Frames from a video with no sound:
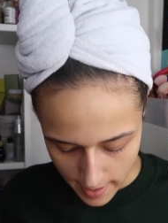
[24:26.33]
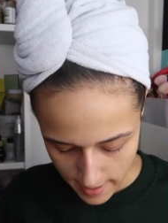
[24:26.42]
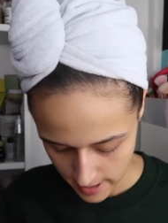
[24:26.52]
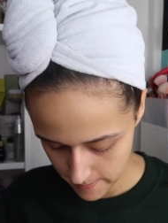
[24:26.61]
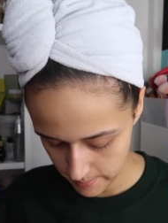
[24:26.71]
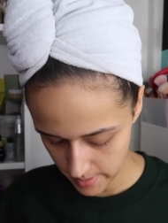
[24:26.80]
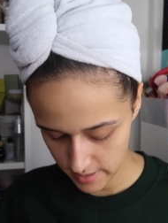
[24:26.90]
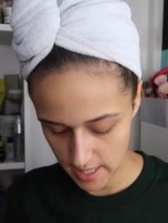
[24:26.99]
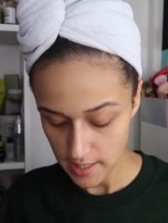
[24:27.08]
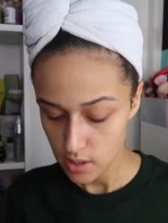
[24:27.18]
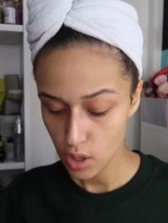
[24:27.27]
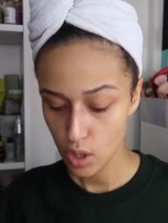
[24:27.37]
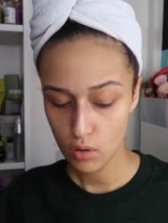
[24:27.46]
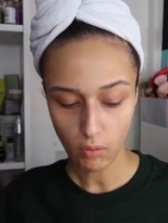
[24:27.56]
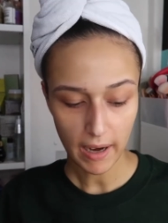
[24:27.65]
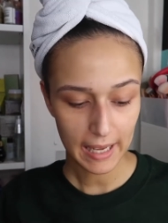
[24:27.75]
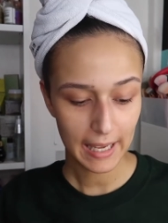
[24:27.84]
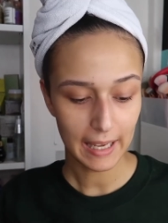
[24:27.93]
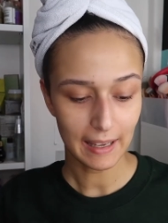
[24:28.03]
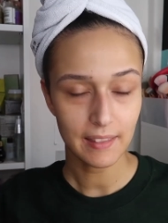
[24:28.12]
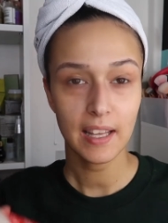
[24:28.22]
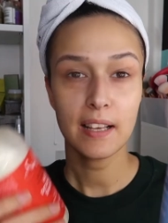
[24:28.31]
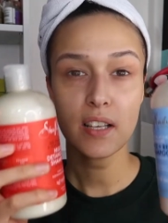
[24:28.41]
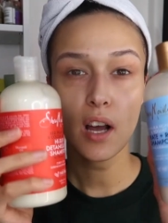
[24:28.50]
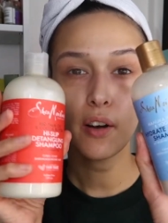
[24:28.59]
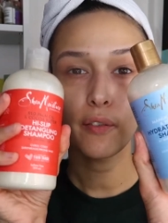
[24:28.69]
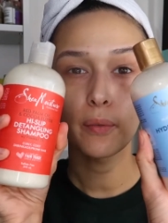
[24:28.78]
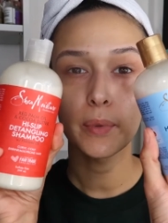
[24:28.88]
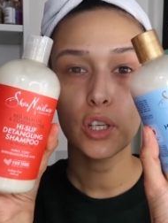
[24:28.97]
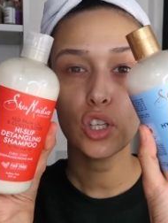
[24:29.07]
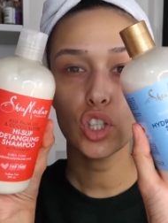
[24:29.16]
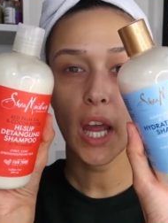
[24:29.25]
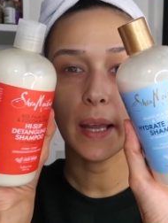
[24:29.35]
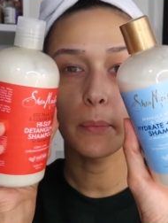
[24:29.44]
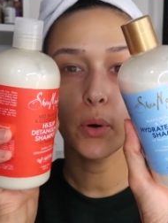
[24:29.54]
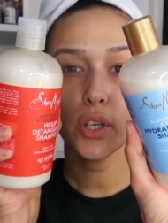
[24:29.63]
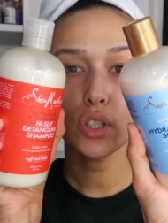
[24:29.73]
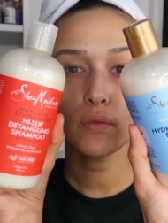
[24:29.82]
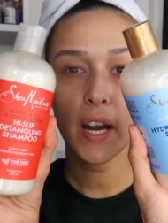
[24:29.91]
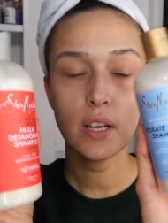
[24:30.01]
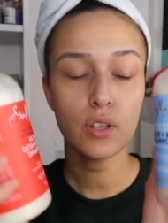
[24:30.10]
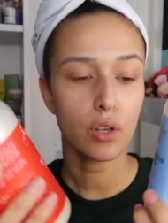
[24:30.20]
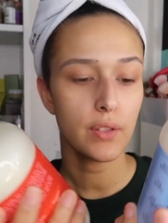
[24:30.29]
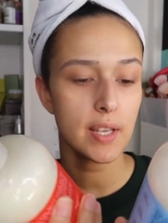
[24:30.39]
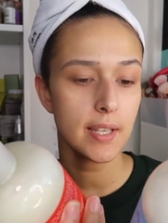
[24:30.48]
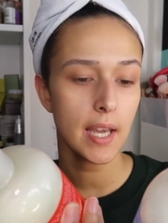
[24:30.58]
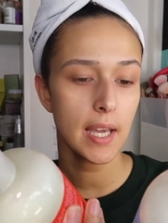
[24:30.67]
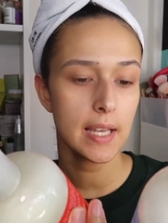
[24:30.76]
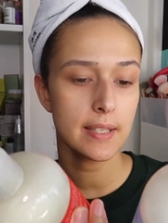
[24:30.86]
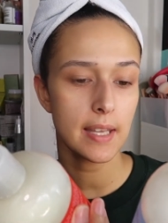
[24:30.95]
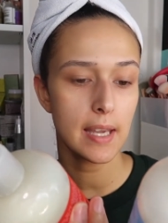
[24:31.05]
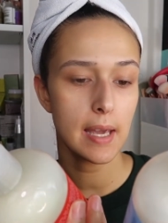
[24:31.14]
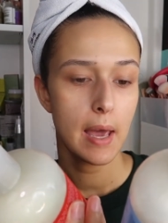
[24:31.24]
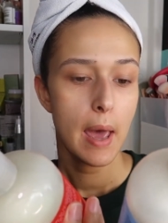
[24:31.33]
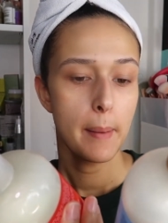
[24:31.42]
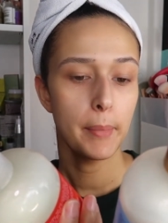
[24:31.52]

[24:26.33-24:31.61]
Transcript: um, but these two right here these are from the Shea moisture range so this here is the